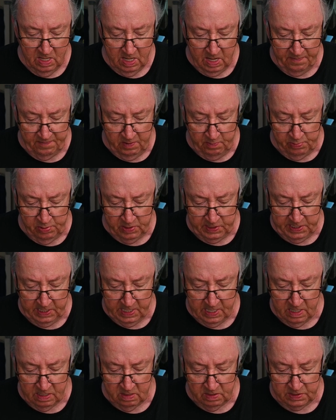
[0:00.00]
Have you put
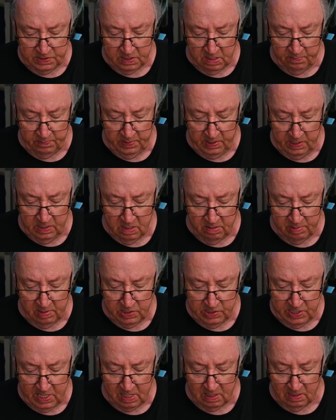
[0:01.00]
together something of a
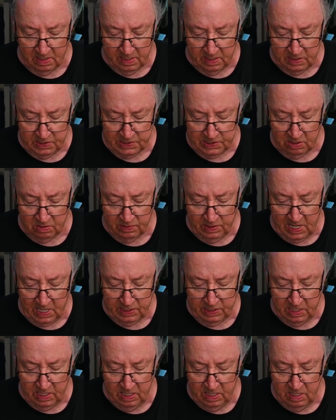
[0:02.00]
checklist so
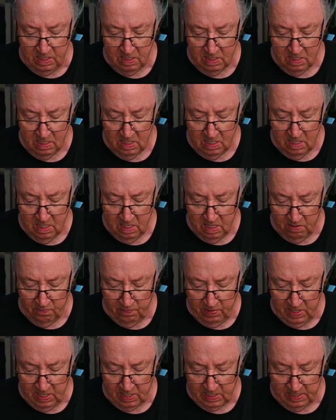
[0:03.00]
that the
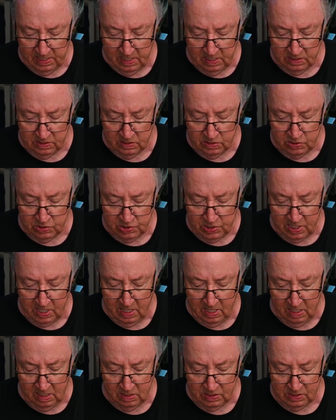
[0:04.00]
event conditions
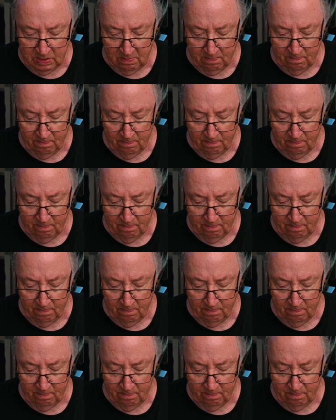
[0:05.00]
change,